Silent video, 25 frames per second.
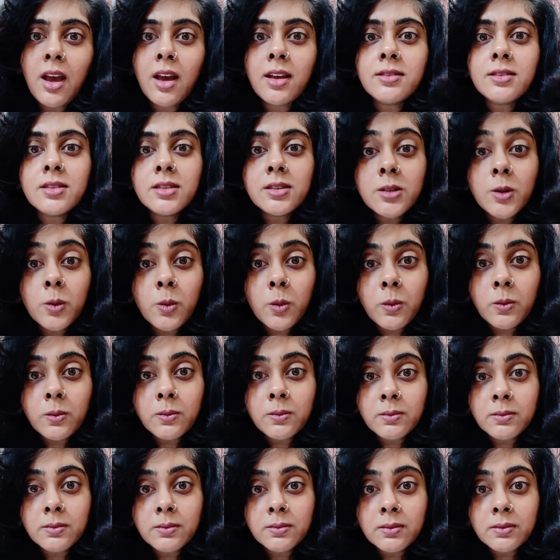And so,
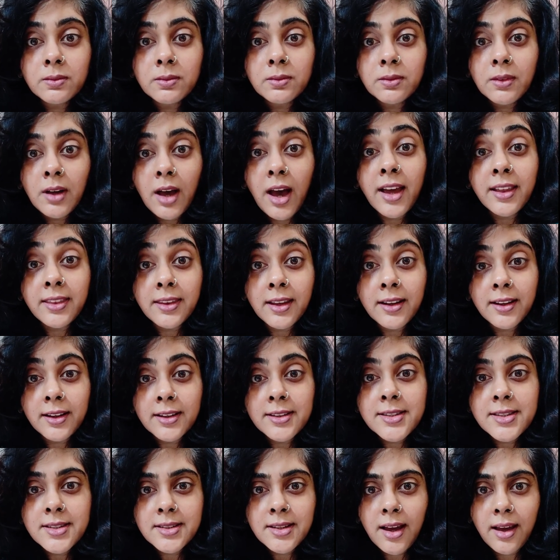I think
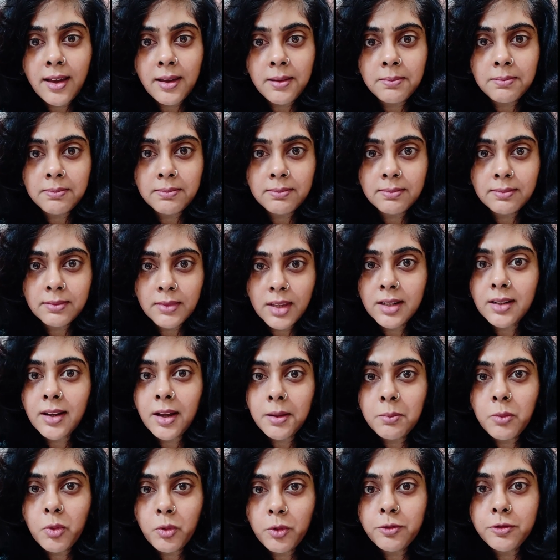it's time that
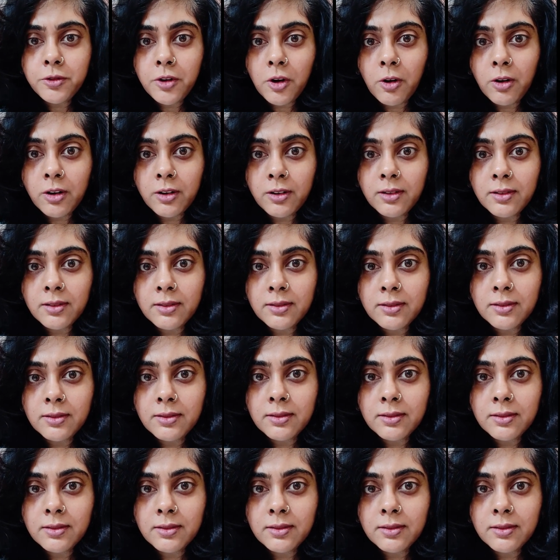I moved on.